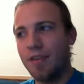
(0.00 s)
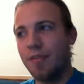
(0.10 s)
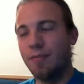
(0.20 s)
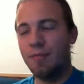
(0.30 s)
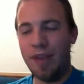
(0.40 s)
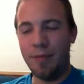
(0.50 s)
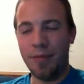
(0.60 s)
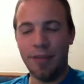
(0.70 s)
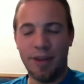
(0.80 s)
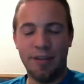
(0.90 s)
maybe the
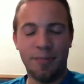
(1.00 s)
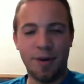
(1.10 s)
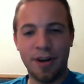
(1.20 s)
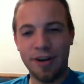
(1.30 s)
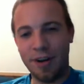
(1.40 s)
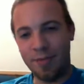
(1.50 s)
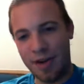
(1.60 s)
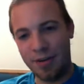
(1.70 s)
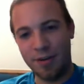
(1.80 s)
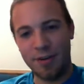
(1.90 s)
nice part
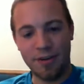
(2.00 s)
about